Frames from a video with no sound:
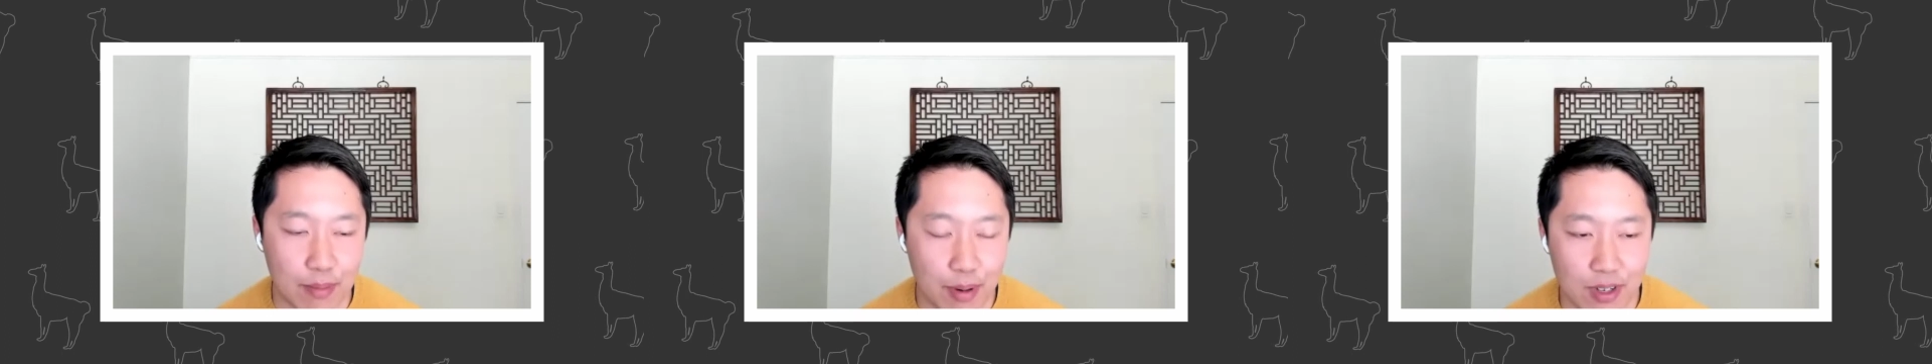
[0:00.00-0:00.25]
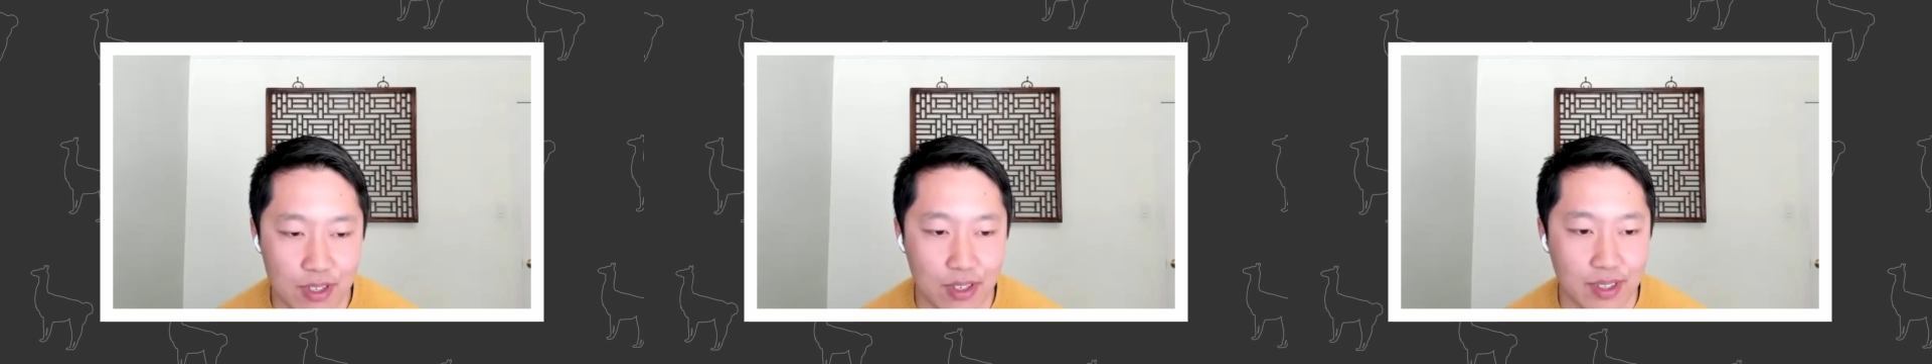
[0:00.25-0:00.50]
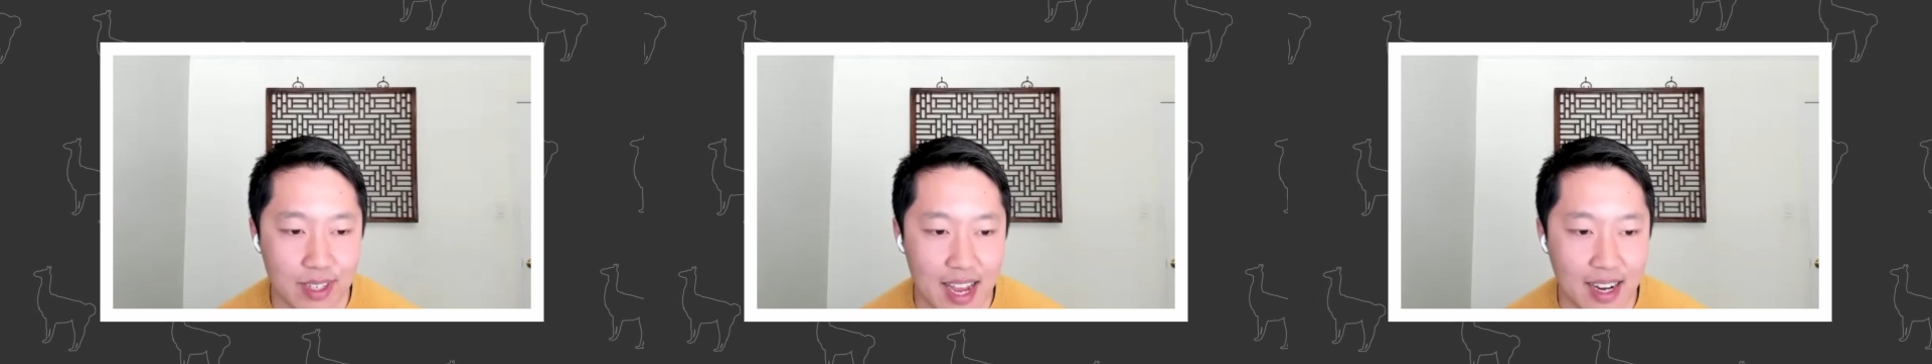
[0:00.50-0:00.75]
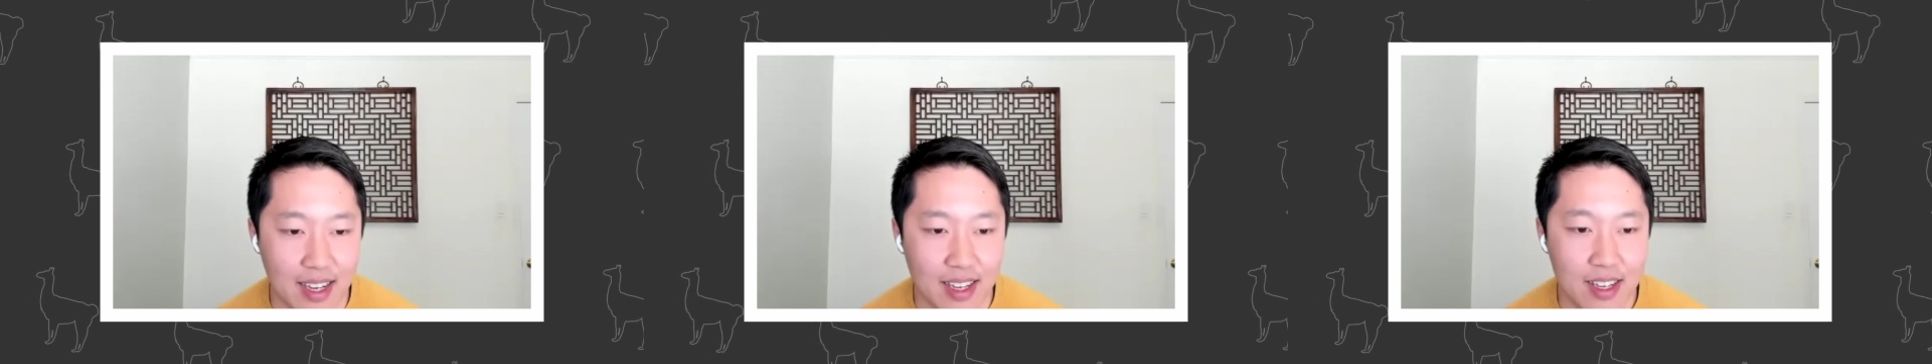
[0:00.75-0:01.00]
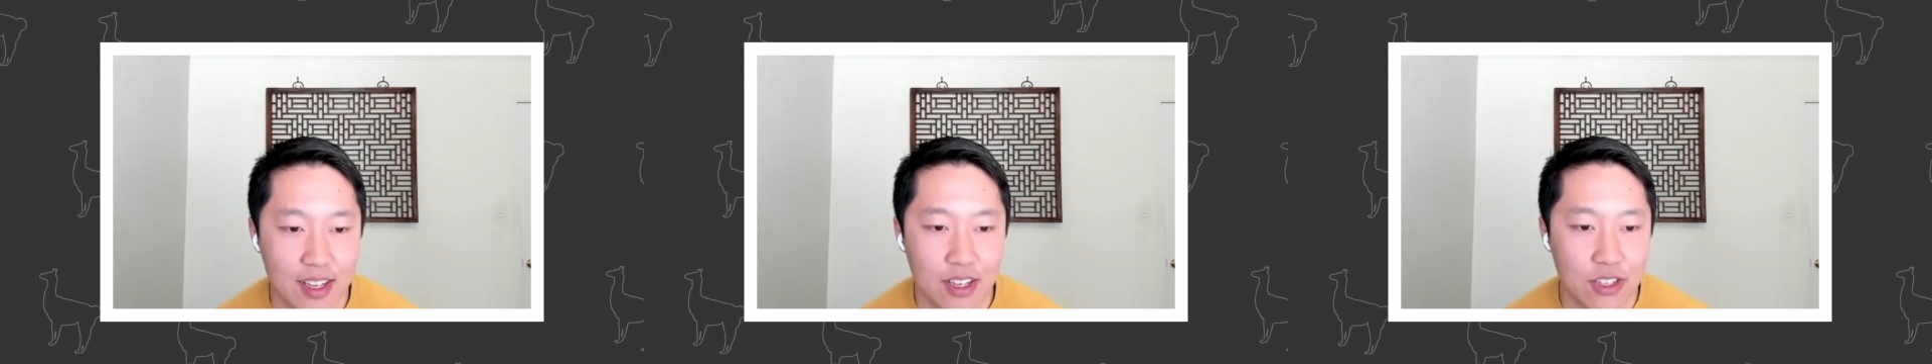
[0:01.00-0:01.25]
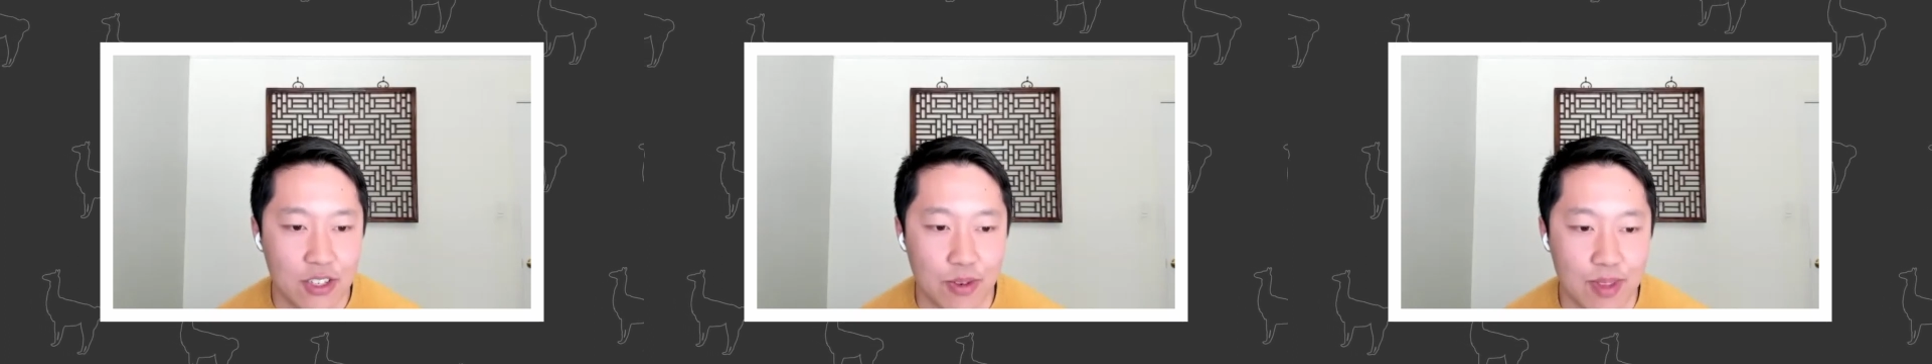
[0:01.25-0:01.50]
personal data
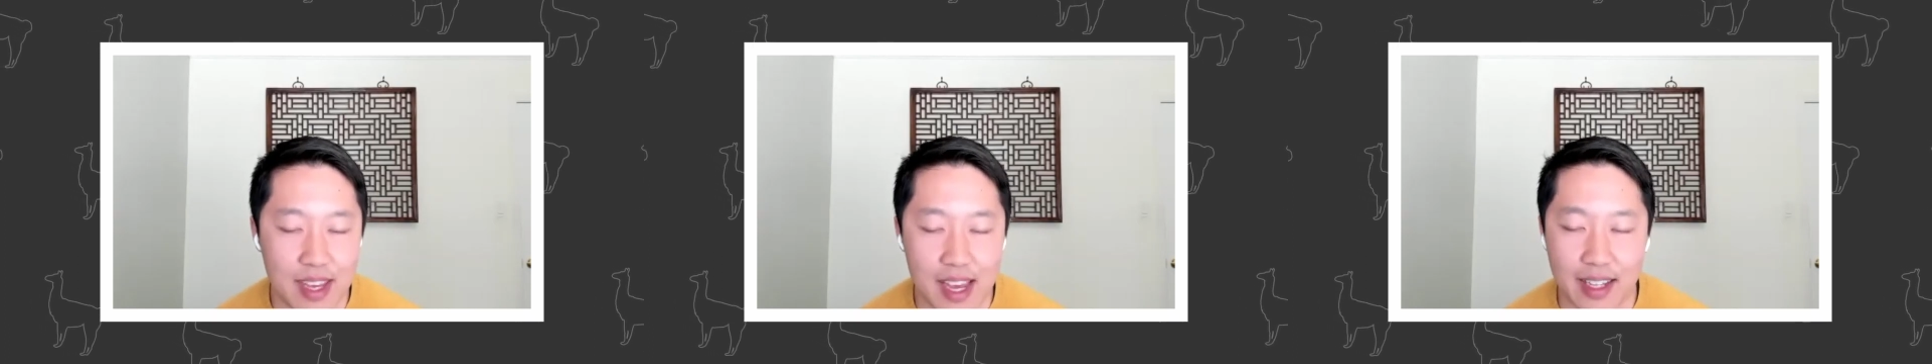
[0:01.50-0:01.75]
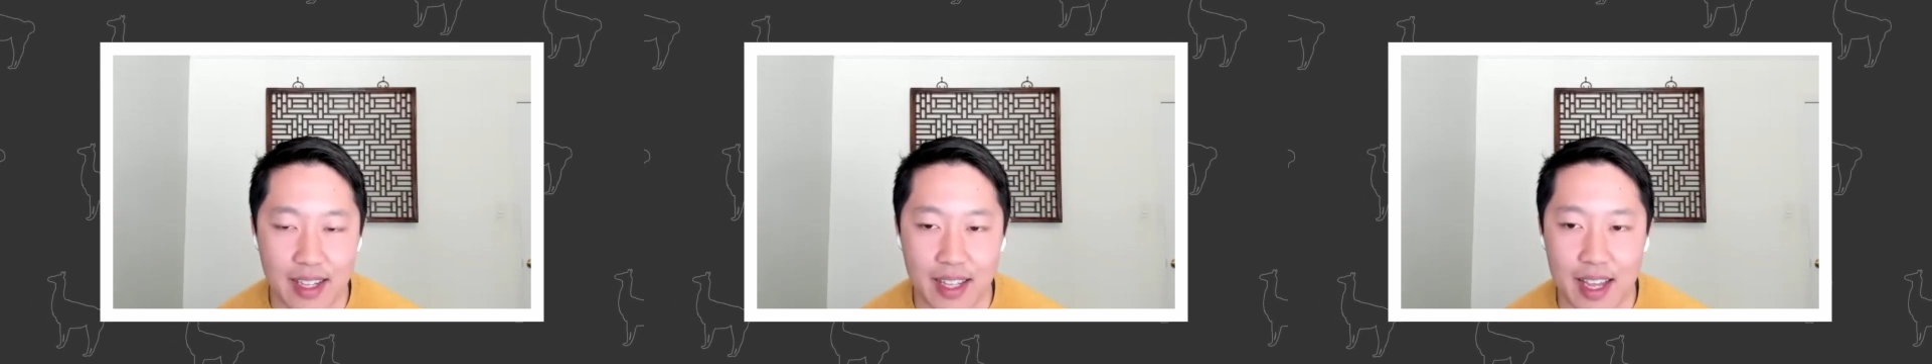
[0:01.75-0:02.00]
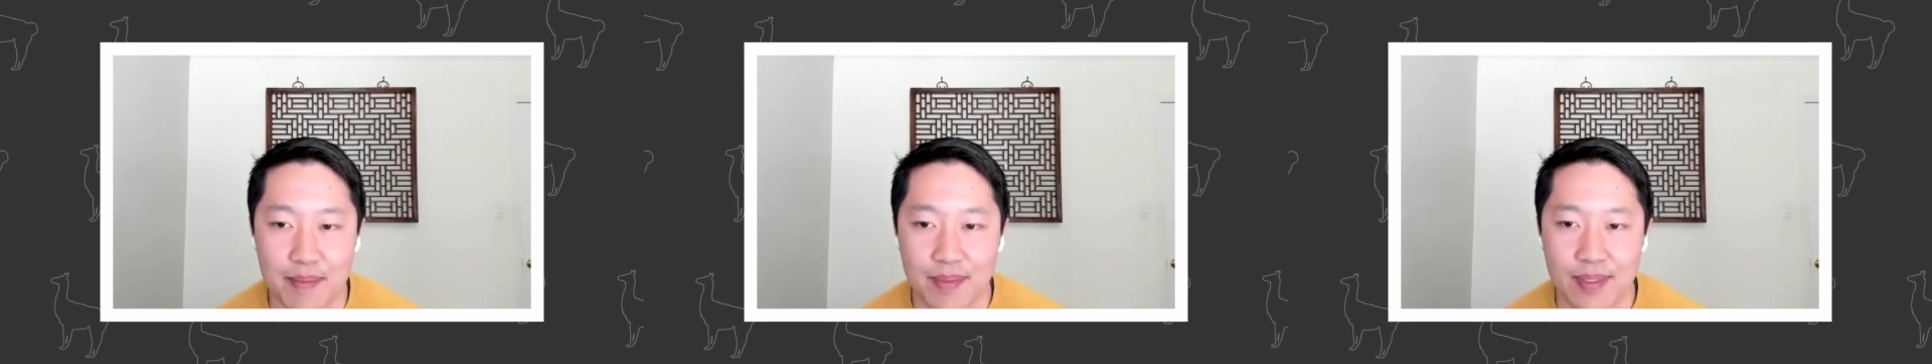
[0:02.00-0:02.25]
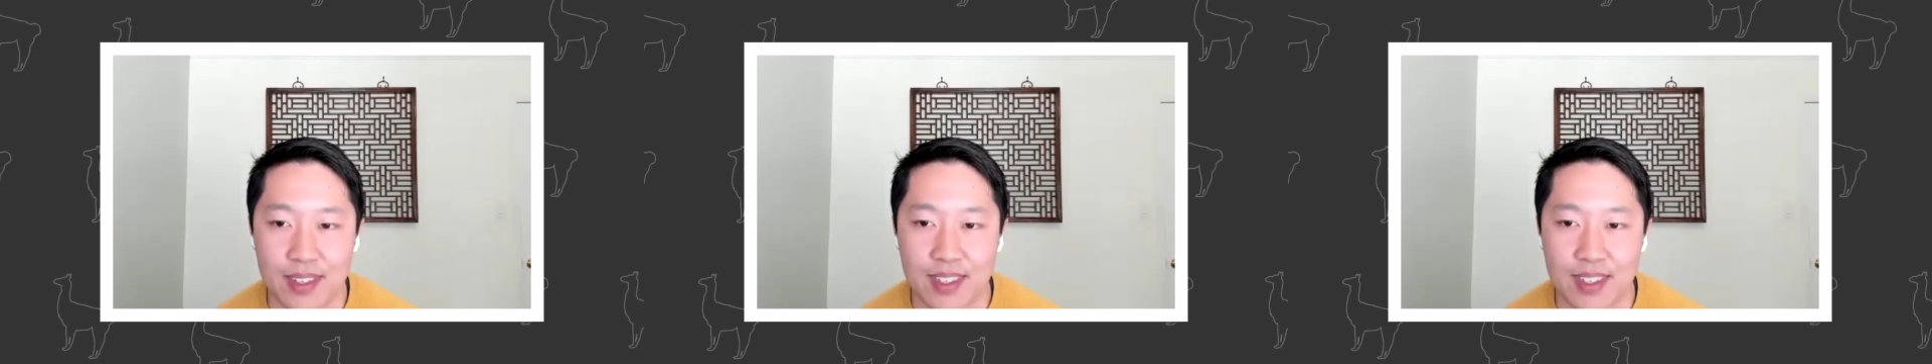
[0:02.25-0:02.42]
to the LLM.